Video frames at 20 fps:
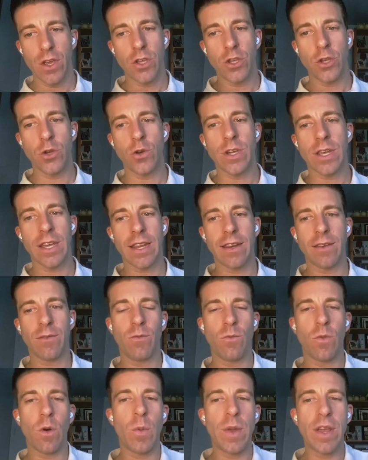You can,
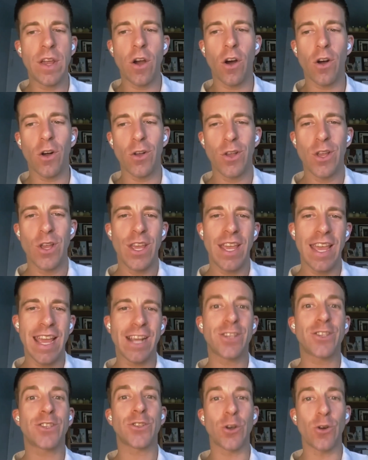what we call
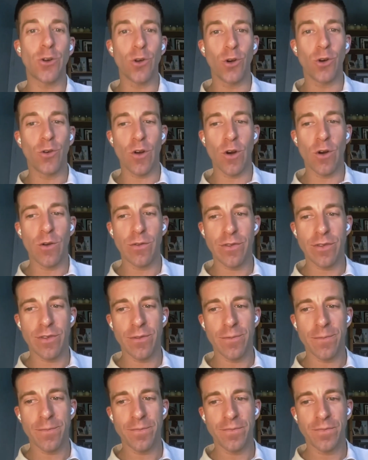external growth,
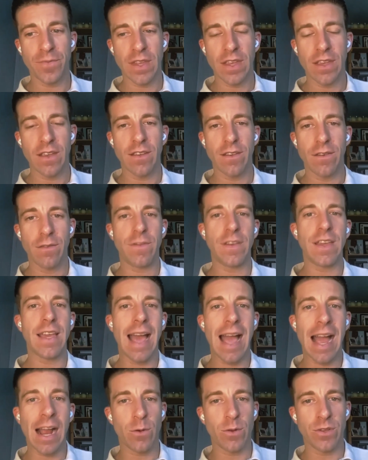
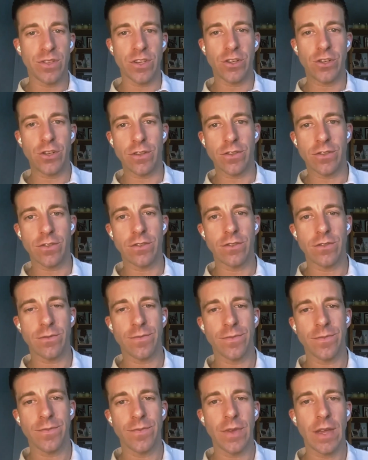via acquisitions.
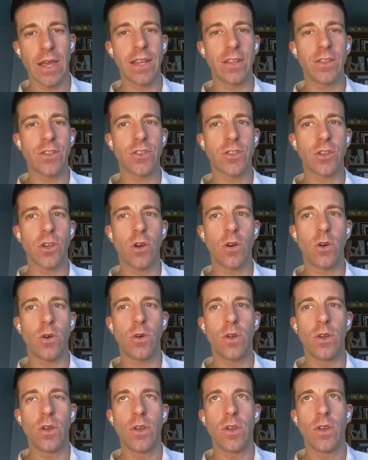And
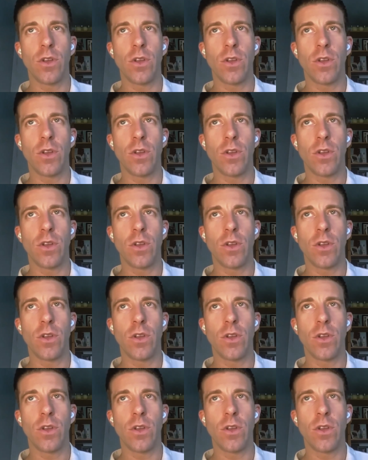so